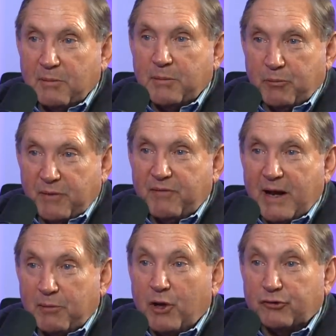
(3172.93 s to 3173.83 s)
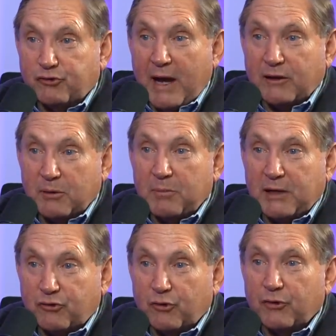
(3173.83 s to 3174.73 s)
but we've had them all checked to
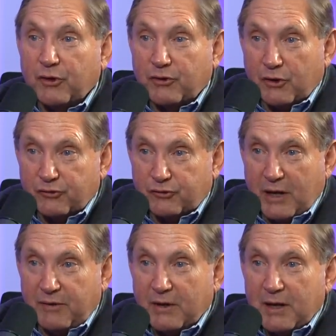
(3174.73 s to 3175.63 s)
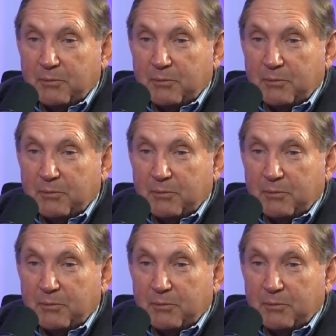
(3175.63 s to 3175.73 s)
make sure that they're safe,